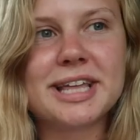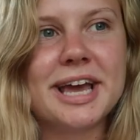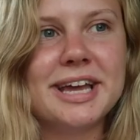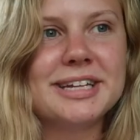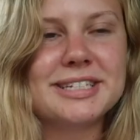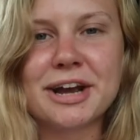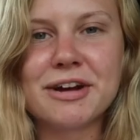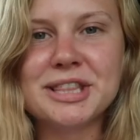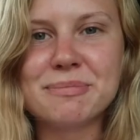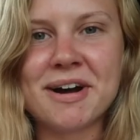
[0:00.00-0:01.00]
they
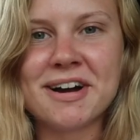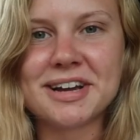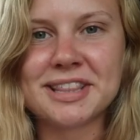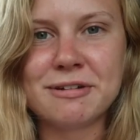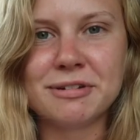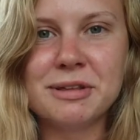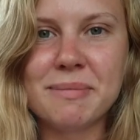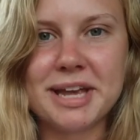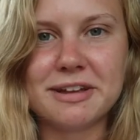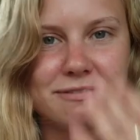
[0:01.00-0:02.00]
decorate the bunk and they really
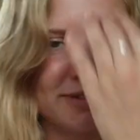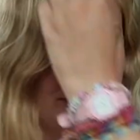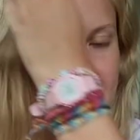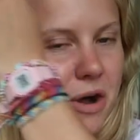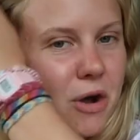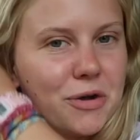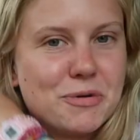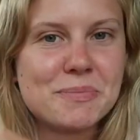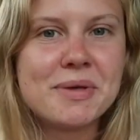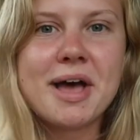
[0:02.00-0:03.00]
make it feel like
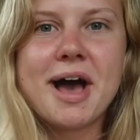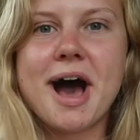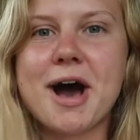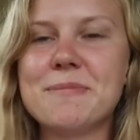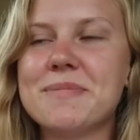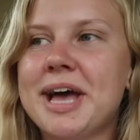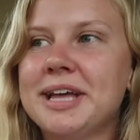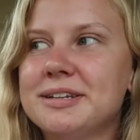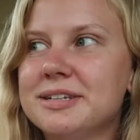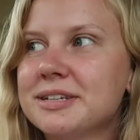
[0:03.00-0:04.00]
home.
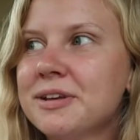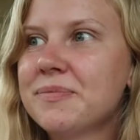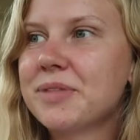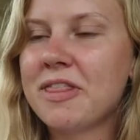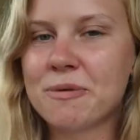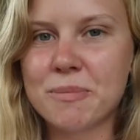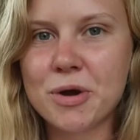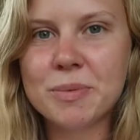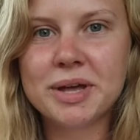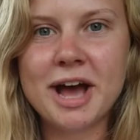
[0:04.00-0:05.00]
And at the
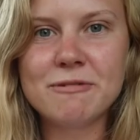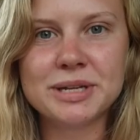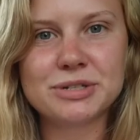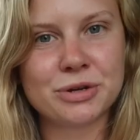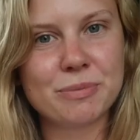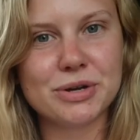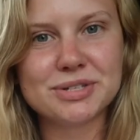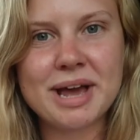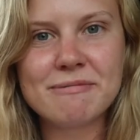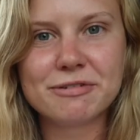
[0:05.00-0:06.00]
moment I've been doing
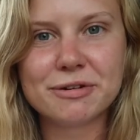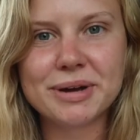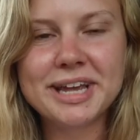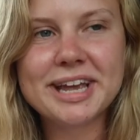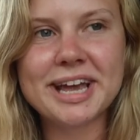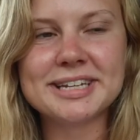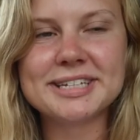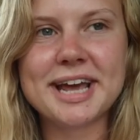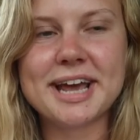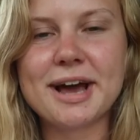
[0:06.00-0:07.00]
post camp for a week, and
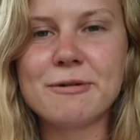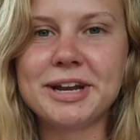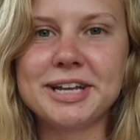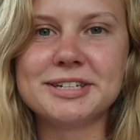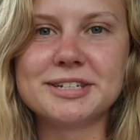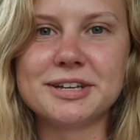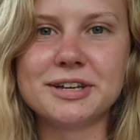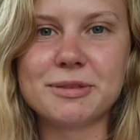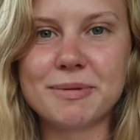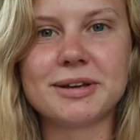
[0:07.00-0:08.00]
today I went
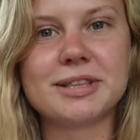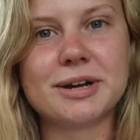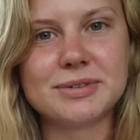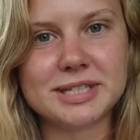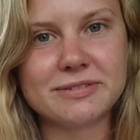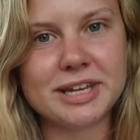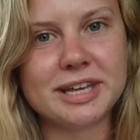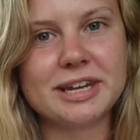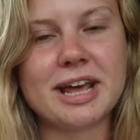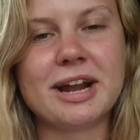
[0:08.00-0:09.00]
into the bunk that I was living
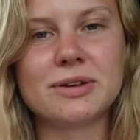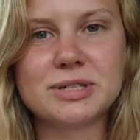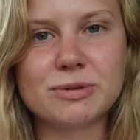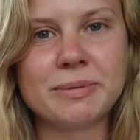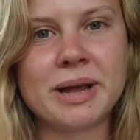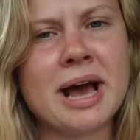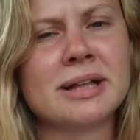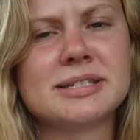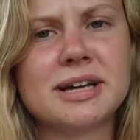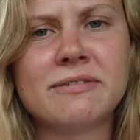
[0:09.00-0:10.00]
in and I was sweeping out
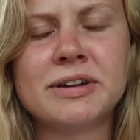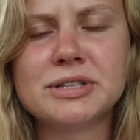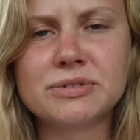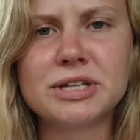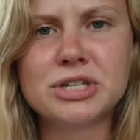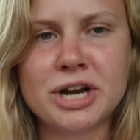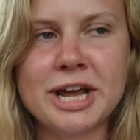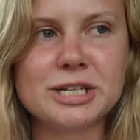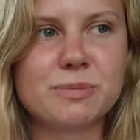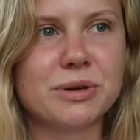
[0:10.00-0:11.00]
and stuff, and it's really
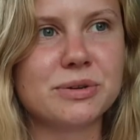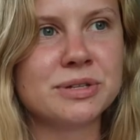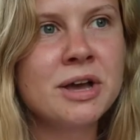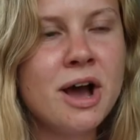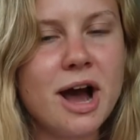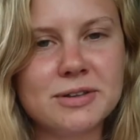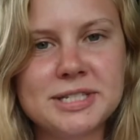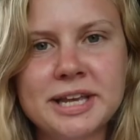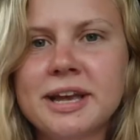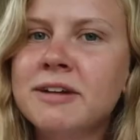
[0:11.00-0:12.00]
strange because I was
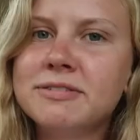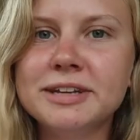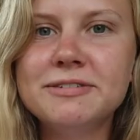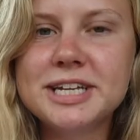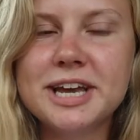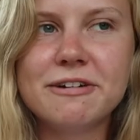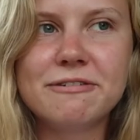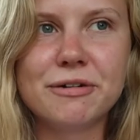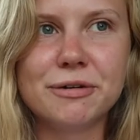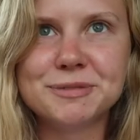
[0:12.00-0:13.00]
thinking I've lived here
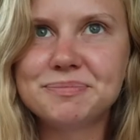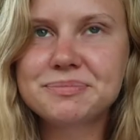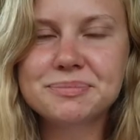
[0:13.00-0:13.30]
for